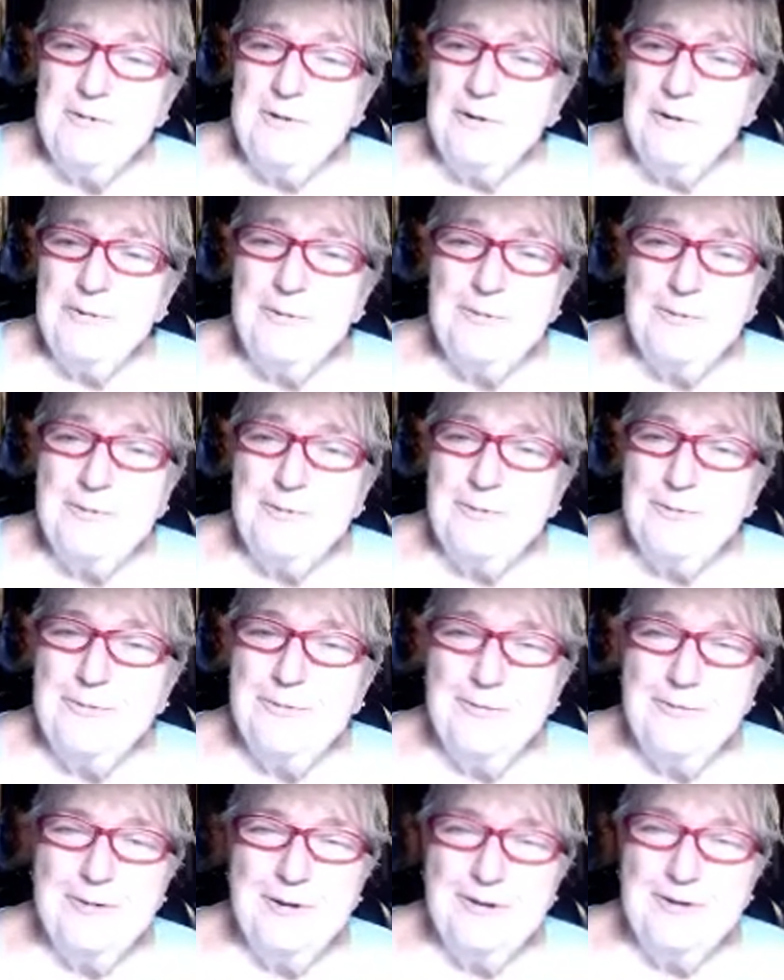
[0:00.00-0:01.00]
Oh,
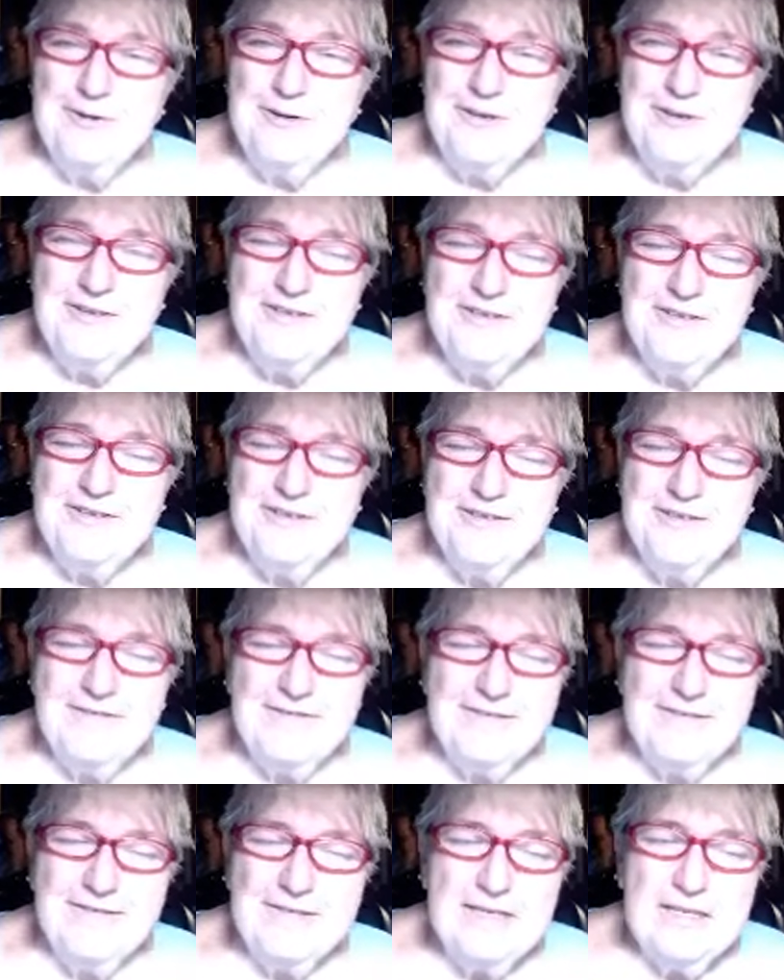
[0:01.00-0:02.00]
we'll just...
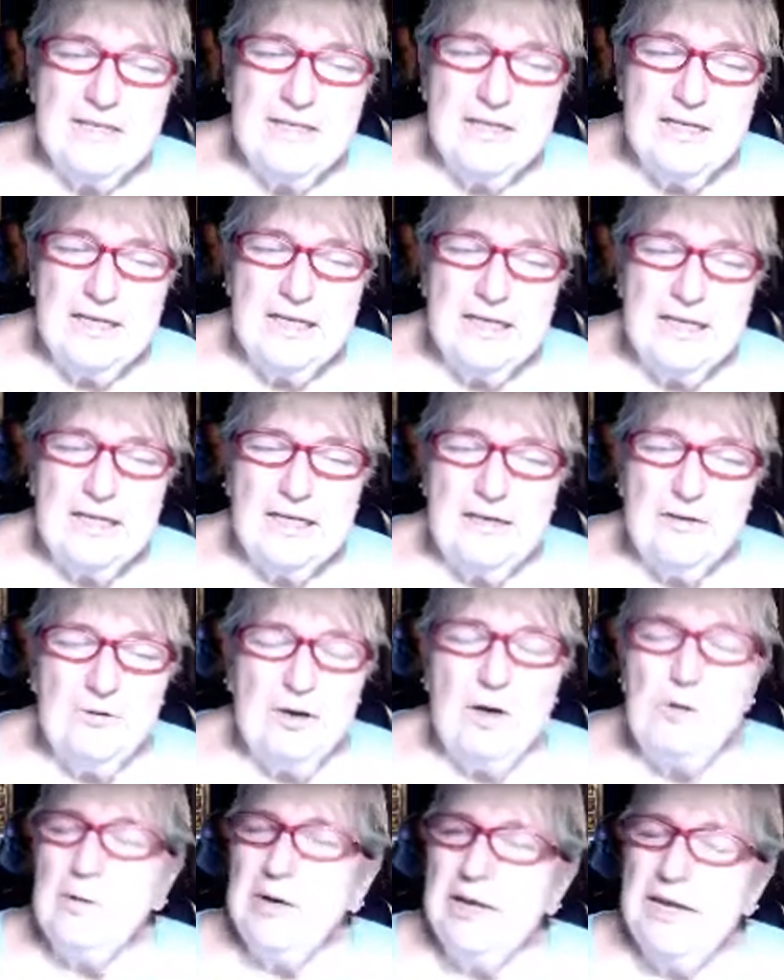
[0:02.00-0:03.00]

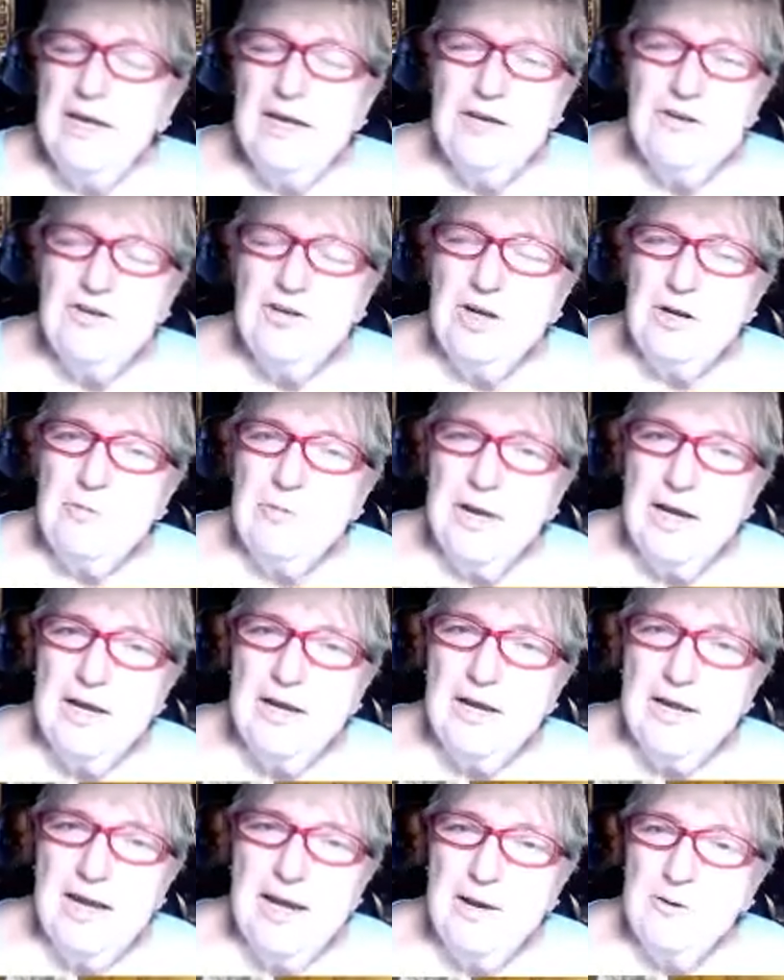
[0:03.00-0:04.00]
Well, we can't check
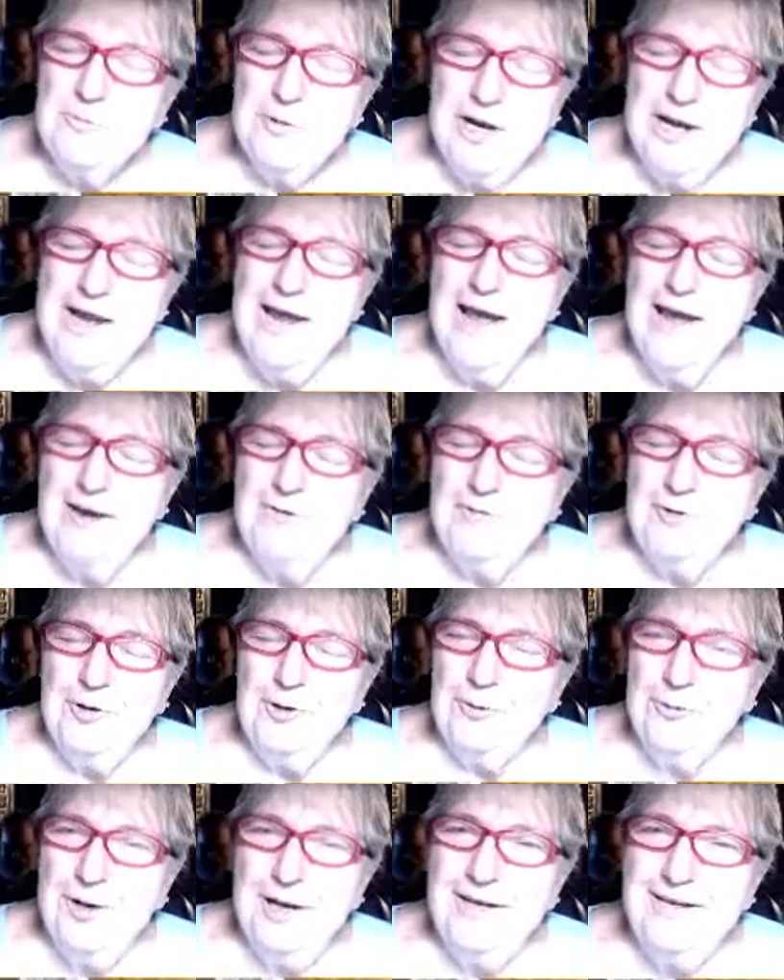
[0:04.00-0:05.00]
back, can we,
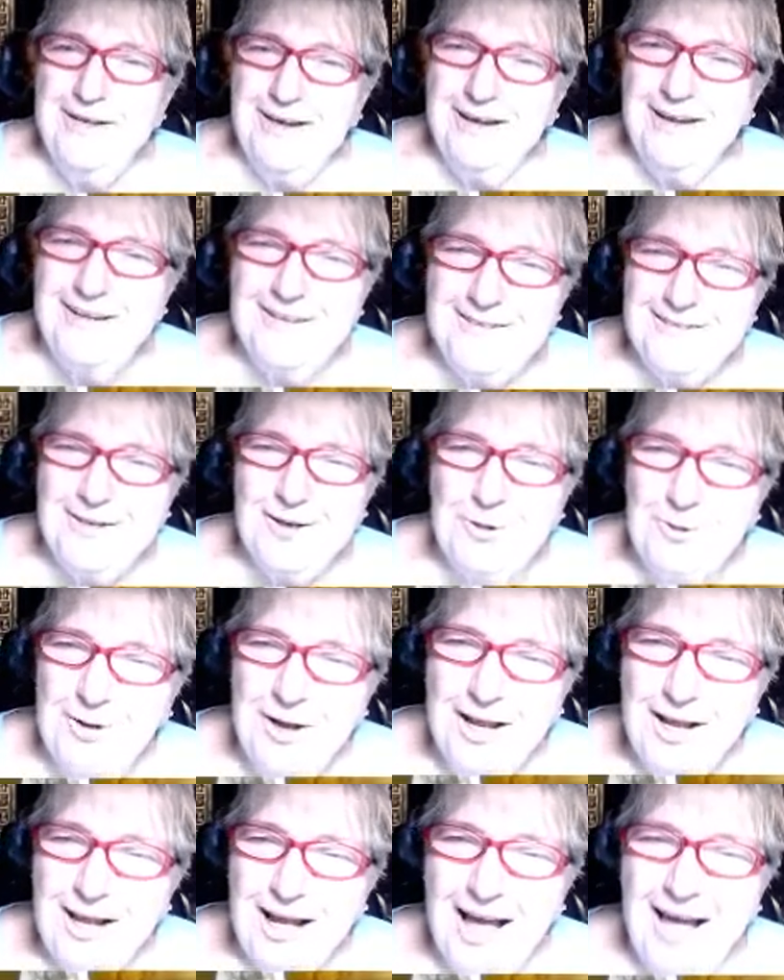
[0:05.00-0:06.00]
after we die? So
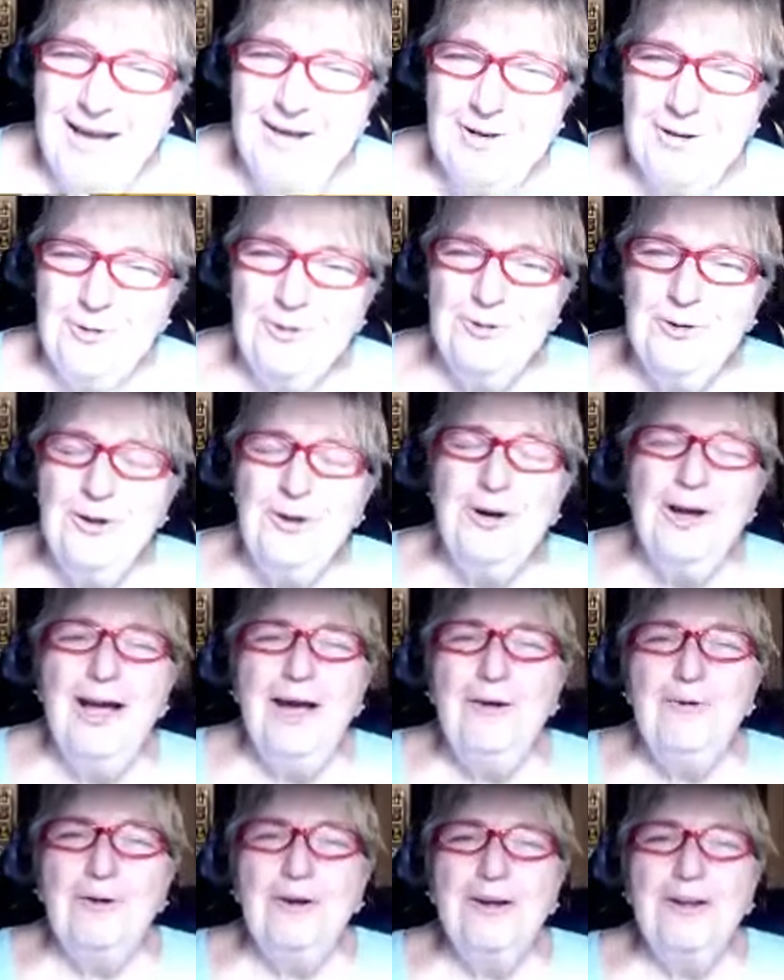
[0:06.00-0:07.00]
I don't know
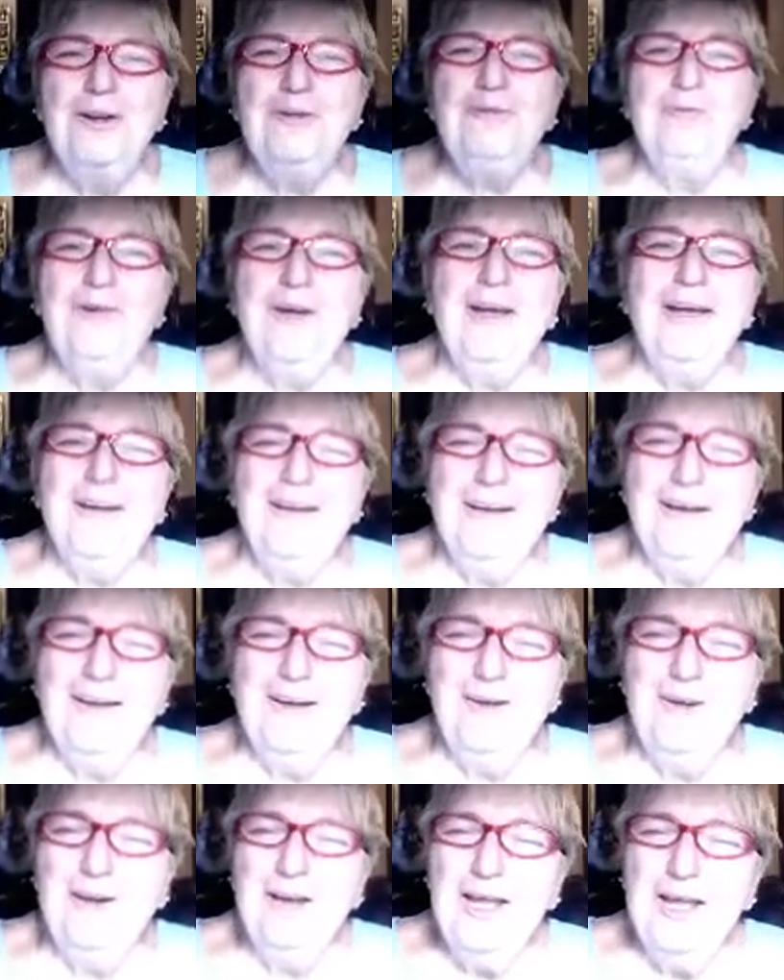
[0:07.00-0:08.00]
how we're going to find
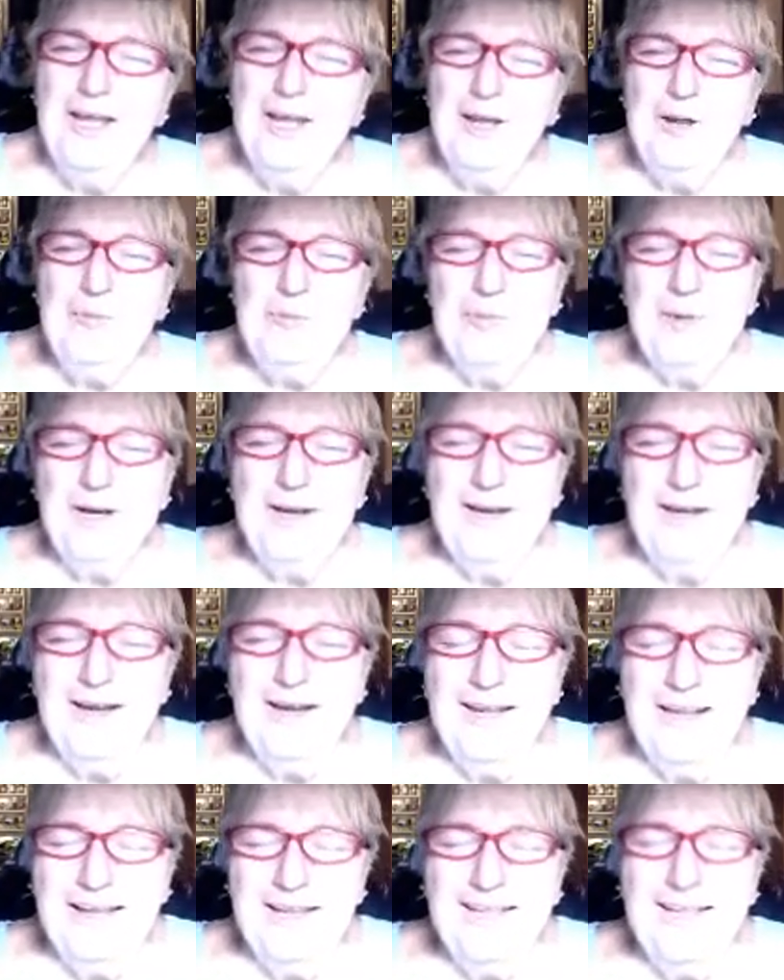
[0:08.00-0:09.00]
out. But
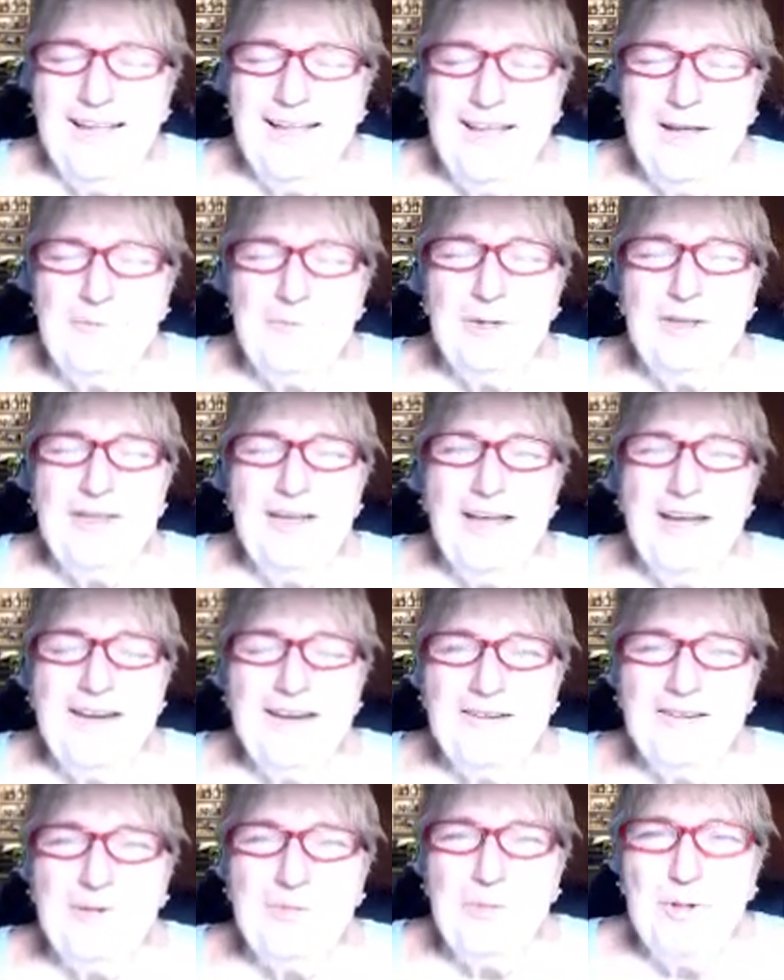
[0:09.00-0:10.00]
that
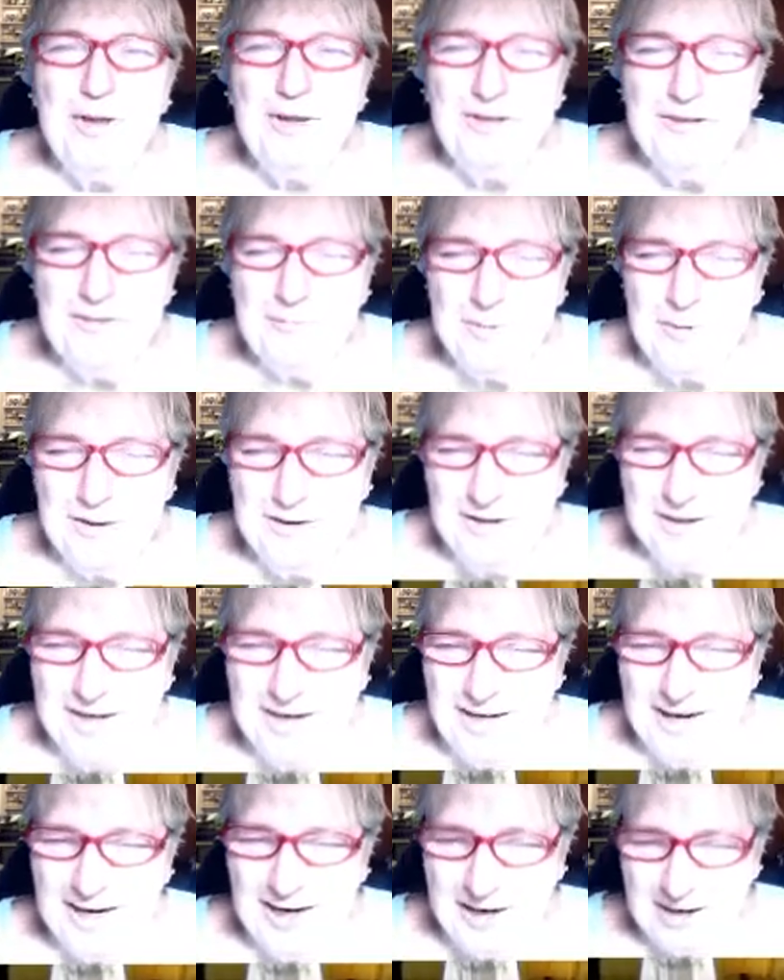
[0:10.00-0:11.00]
is a
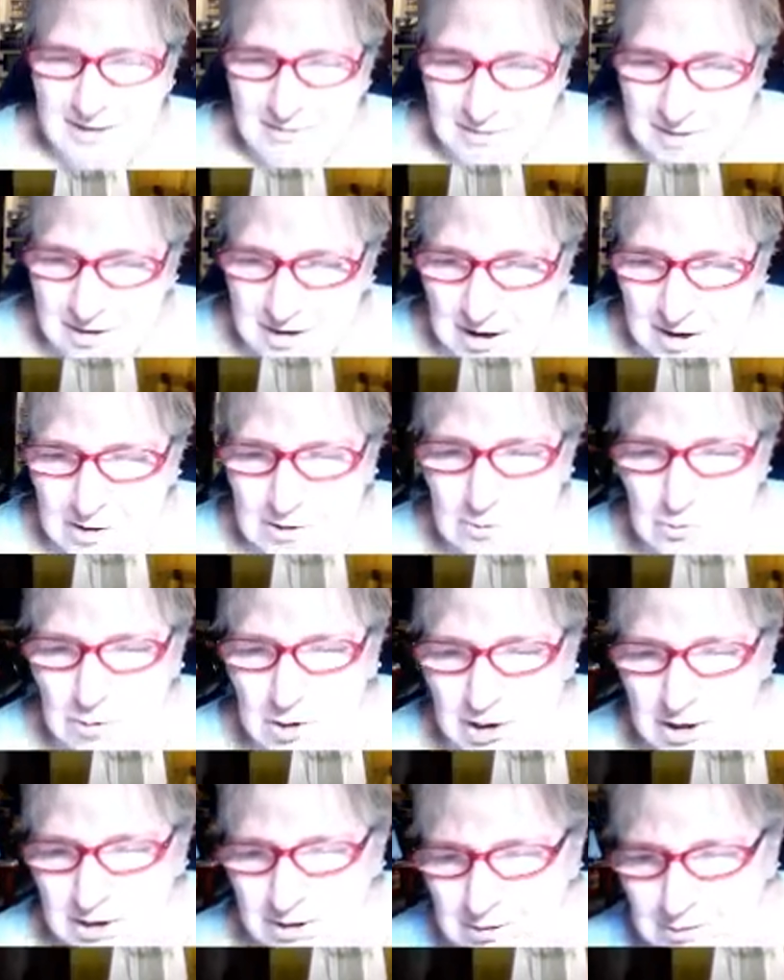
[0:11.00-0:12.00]
possibility, kind of
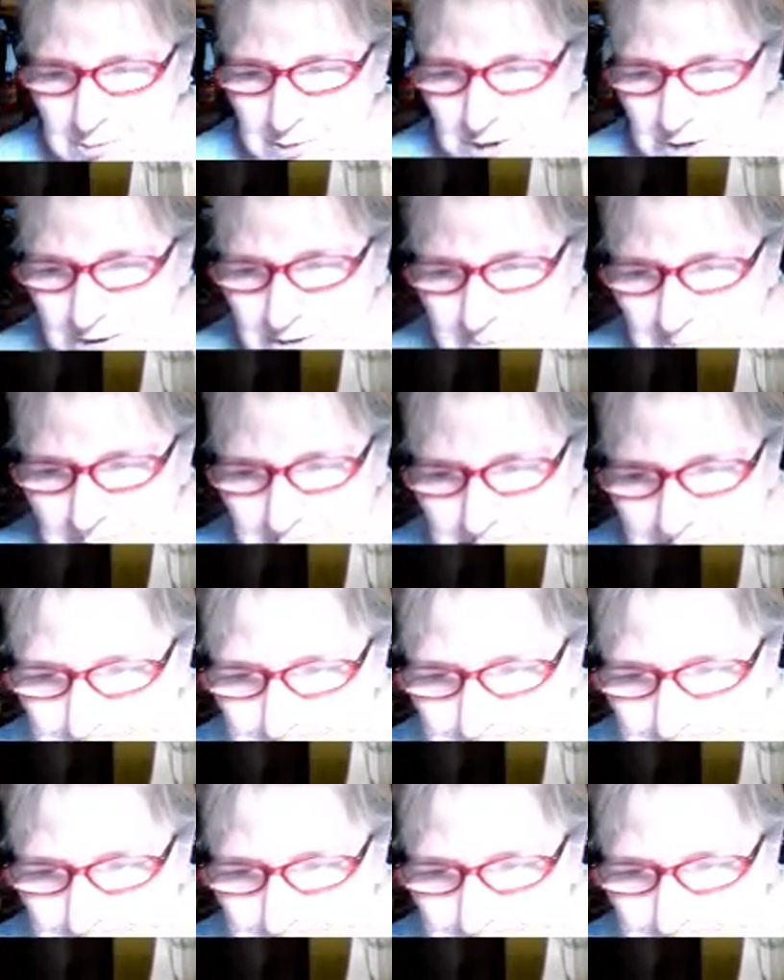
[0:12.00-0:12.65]
wild one.